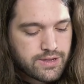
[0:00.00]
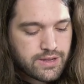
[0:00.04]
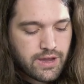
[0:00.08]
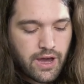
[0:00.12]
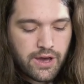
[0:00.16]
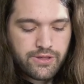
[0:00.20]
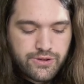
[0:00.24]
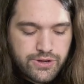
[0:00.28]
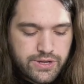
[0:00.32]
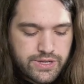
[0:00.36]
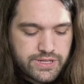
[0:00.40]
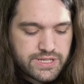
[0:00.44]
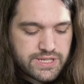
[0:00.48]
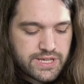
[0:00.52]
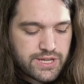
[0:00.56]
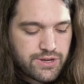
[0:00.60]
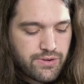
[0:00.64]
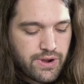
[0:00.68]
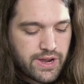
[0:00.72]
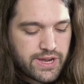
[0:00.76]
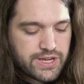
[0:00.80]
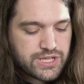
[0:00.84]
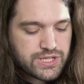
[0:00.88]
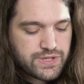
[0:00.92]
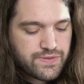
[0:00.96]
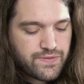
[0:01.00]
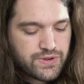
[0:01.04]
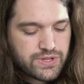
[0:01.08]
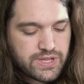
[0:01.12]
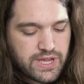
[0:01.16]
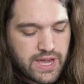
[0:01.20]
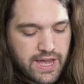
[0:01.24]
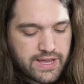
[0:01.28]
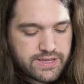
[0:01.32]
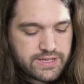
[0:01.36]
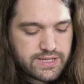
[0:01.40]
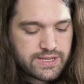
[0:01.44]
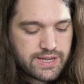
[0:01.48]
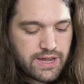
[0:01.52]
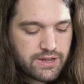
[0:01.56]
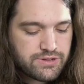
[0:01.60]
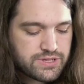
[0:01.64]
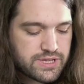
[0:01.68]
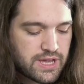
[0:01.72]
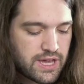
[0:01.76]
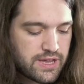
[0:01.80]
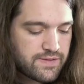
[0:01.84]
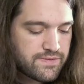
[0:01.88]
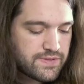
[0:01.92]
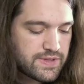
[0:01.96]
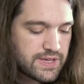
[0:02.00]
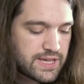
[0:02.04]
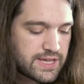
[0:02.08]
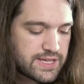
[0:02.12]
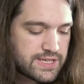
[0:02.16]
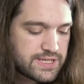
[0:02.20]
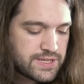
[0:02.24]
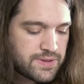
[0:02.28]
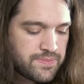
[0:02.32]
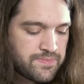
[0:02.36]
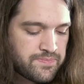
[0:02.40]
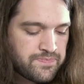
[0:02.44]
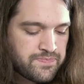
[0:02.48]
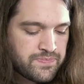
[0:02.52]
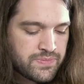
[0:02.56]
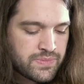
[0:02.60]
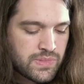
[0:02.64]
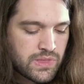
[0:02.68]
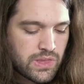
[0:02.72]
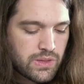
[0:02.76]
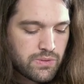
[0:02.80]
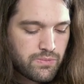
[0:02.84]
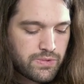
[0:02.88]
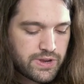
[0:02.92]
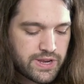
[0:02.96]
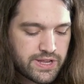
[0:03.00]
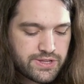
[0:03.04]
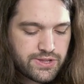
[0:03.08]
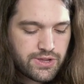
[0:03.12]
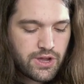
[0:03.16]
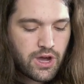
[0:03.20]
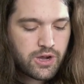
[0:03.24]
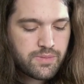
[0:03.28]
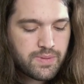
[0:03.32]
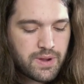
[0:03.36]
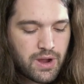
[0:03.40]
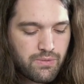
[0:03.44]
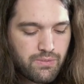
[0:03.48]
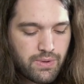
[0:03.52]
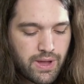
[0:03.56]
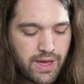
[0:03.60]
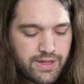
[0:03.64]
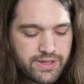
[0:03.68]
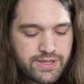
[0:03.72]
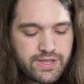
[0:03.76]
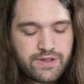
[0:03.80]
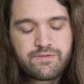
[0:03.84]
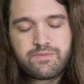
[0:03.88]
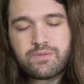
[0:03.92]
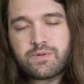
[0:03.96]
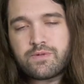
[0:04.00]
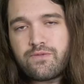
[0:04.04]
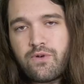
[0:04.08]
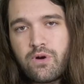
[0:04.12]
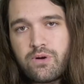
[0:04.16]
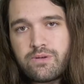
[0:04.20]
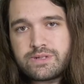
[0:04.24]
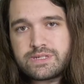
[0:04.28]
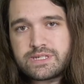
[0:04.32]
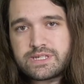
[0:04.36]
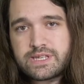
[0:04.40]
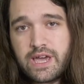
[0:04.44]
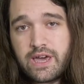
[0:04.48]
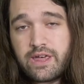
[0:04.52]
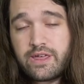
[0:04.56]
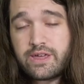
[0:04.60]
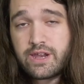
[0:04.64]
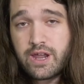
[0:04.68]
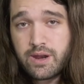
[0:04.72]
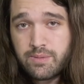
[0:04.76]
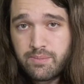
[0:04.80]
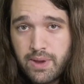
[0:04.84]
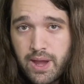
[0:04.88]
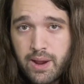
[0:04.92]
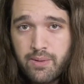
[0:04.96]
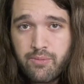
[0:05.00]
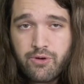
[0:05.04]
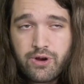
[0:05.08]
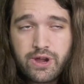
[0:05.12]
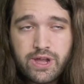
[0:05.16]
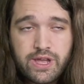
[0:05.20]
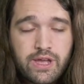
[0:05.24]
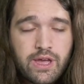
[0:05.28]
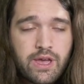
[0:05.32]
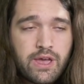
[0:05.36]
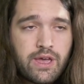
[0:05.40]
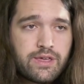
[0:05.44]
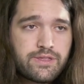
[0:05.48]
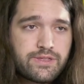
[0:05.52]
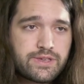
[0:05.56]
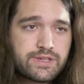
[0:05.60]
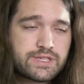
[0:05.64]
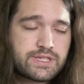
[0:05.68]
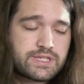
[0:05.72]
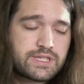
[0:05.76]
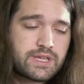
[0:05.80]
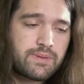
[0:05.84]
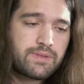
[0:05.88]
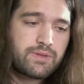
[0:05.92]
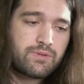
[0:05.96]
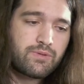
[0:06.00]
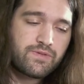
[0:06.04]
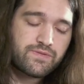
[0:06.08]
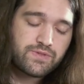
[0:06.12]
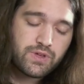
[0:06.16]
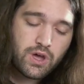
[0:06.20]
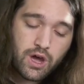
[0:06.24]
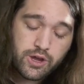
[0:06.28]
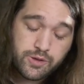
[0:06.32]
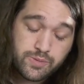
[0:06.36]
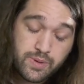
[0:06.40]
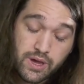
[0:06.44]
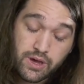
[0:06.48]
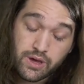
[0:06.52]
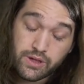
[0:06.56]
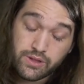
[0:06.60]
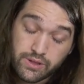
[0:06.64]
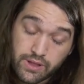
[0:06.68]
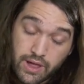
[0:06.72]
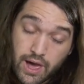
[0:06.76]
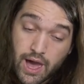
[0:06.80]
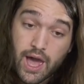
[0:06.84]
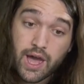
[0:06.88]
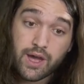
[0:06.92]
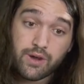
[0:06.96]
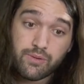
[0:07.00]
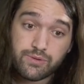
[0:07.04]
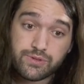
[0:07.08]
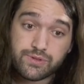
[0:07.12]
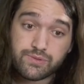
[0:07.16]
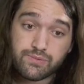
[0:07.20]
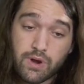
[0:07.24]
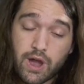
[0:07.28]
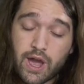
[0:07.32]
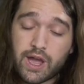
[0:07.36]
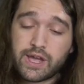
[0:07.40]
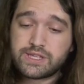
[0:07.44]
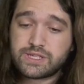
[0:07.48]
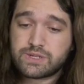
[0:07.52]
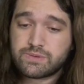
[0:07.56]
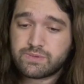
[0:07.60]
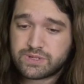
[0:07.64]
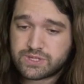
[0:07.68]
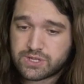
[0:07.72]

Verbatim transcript: Other considerations for testing outside of these, We need to talk about relative performance scaling on memory. This is something we've talked about a lot with Ryzen.